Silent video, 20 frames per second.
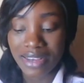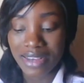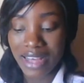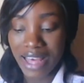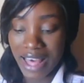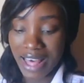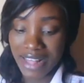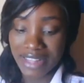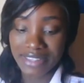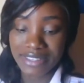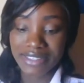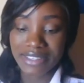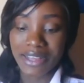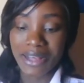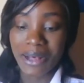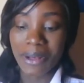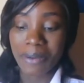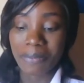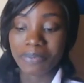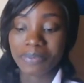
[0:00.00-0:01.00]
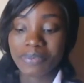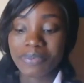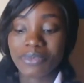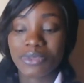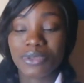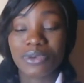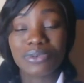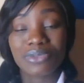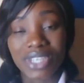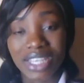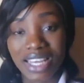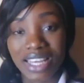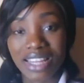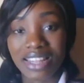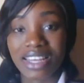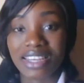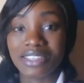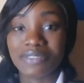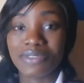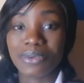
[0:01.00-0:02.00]
and don't forget
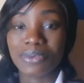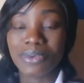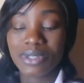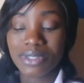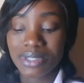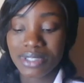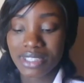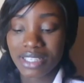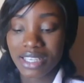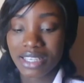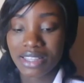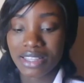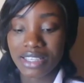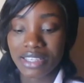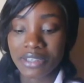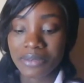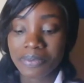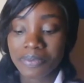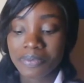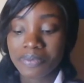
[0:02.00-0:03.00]
that if you want to take the